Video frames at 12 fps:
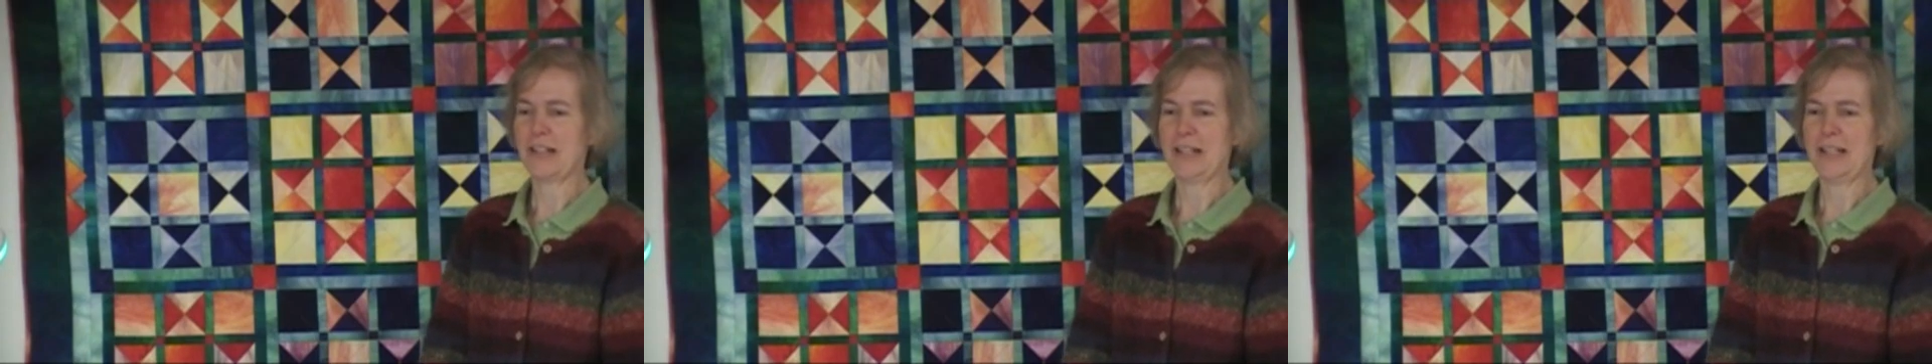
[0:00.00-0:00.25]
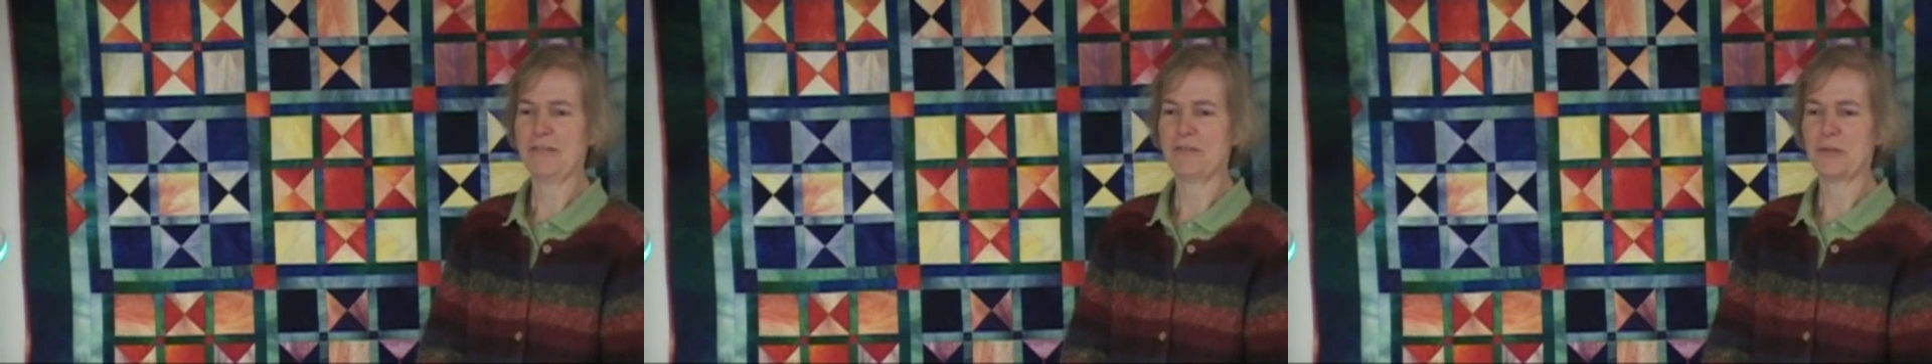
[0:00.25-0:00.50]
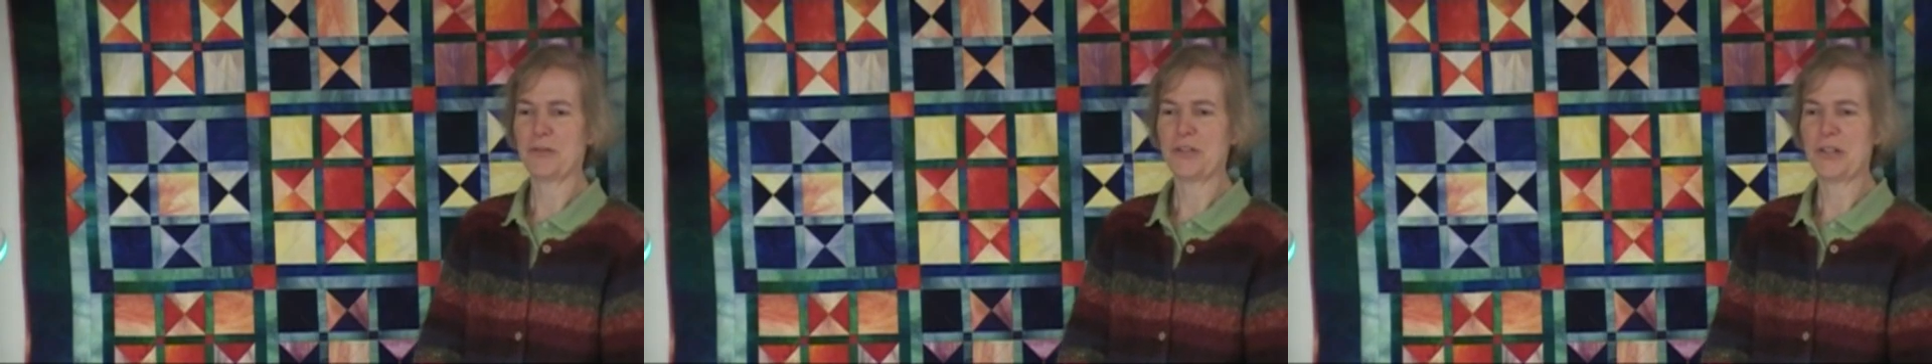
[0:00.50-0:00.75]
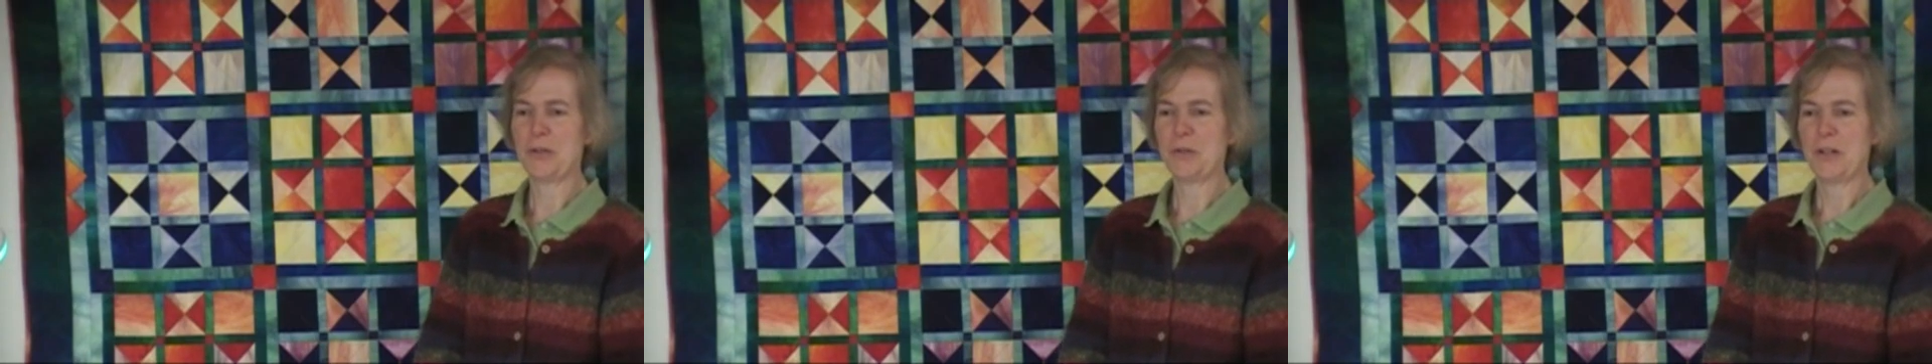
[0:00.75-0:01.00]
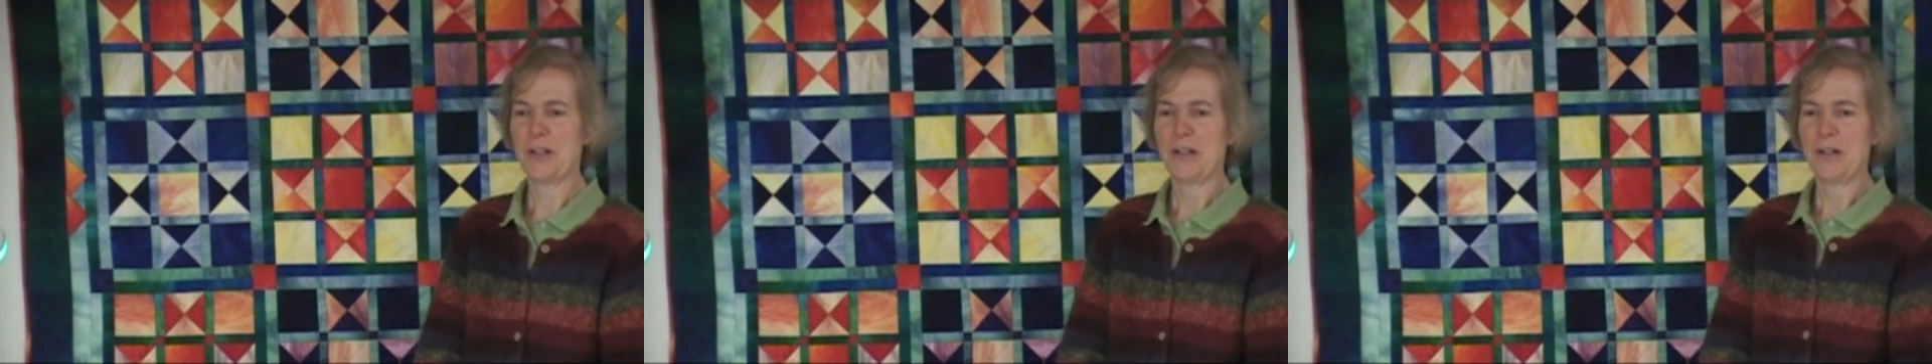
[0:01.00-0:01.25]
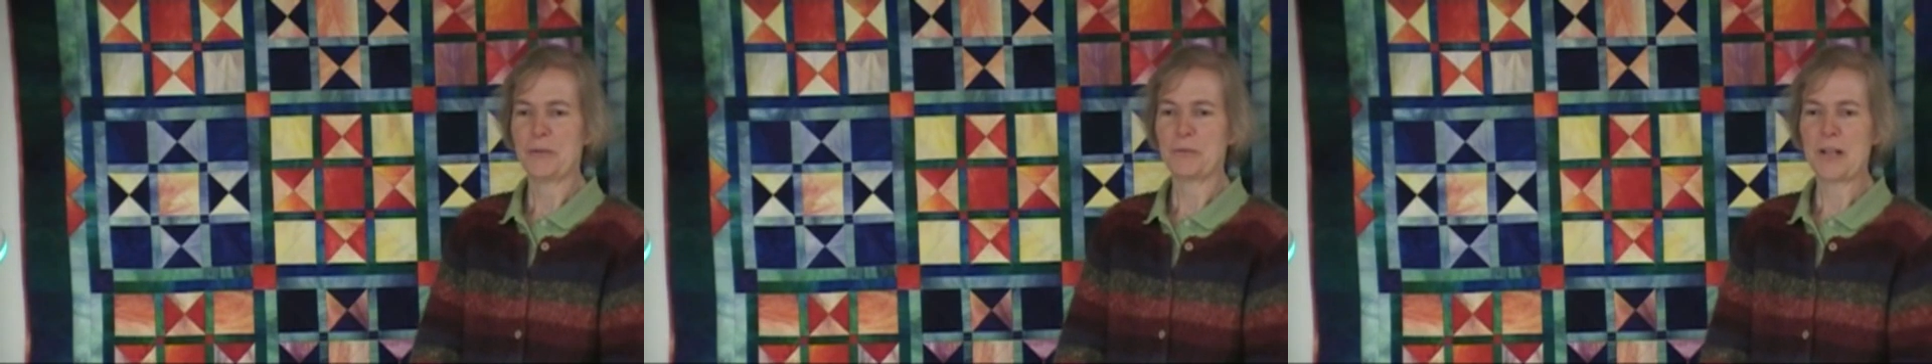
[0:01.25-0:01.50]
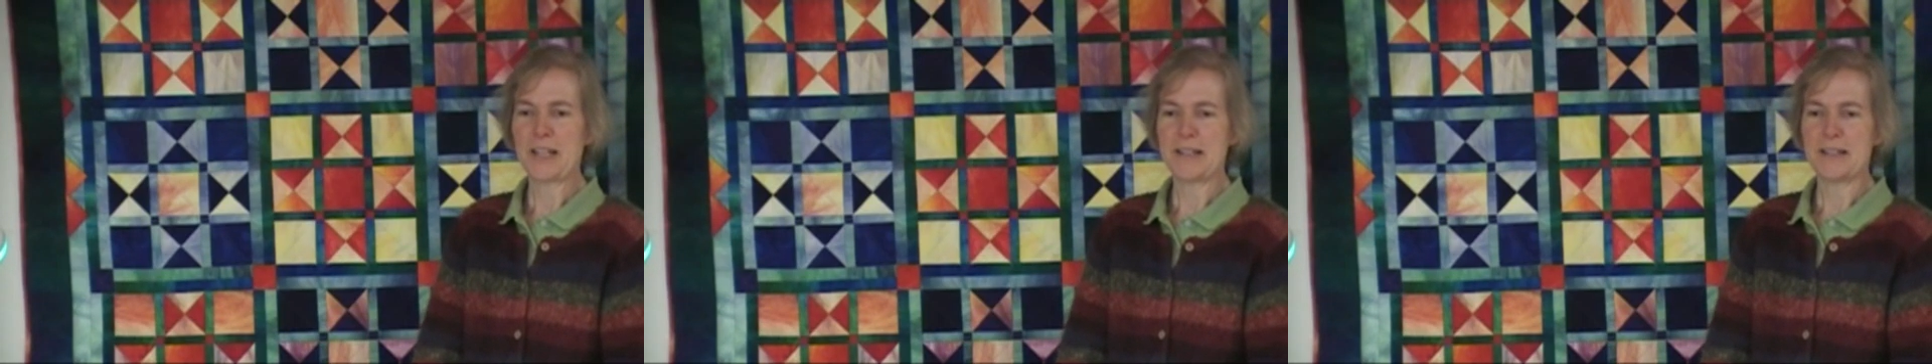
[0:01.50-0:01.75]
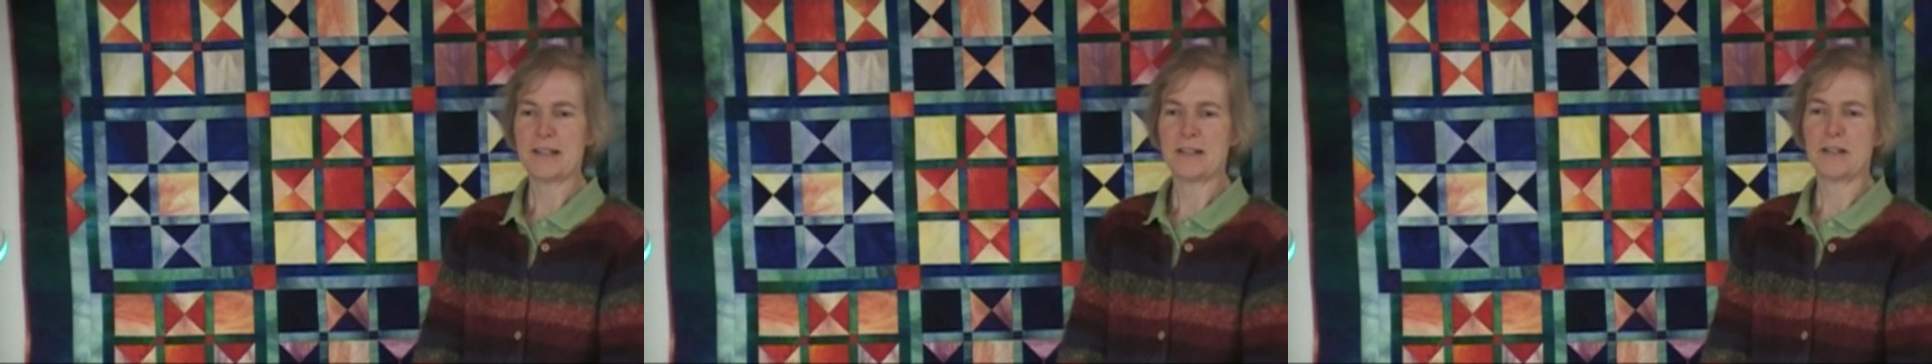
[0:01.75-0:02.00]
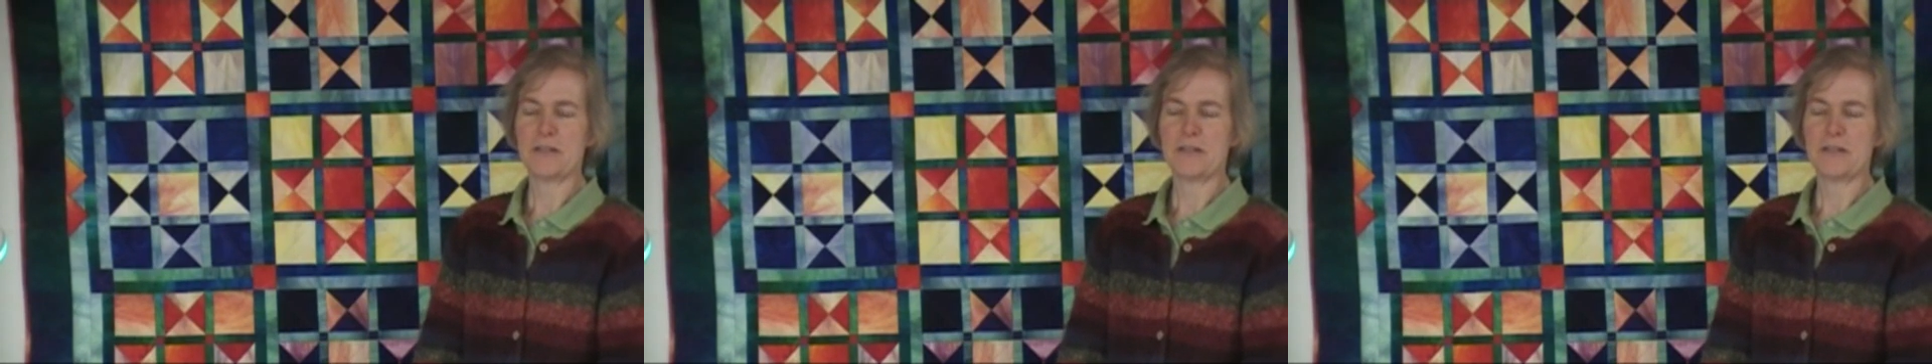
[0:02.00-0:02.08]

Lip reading: and I've also raised